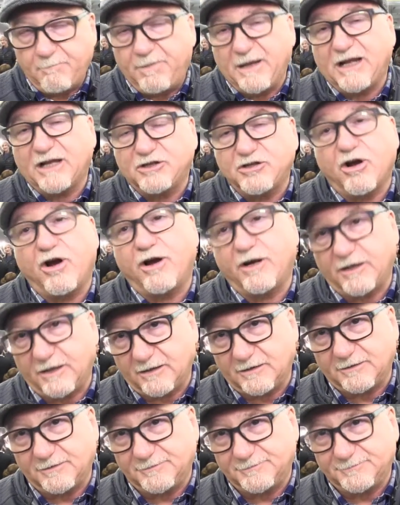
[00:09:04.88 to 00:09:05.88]
big a
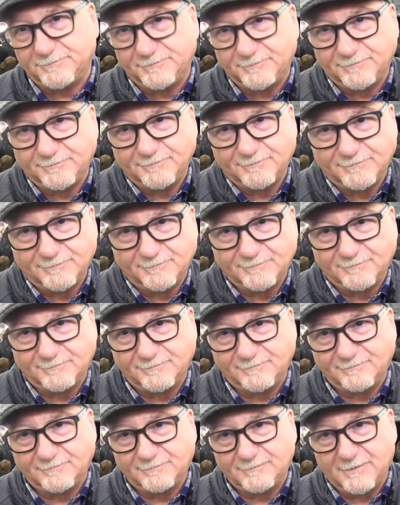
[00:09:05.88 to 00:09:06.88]
target
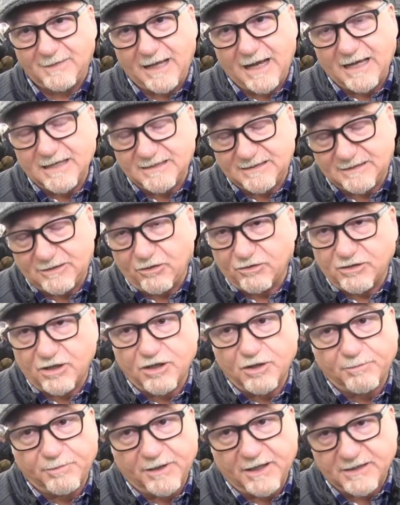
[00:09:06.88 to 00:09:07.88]
as those
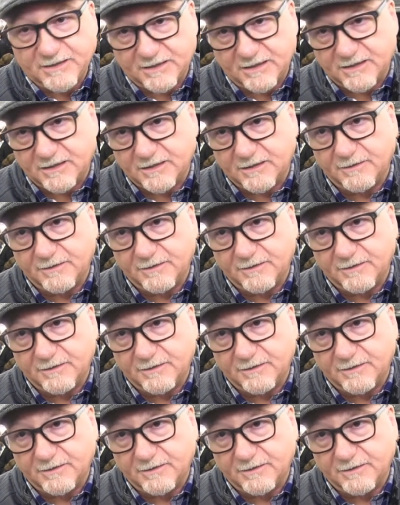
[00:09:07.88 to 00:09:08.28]
other places.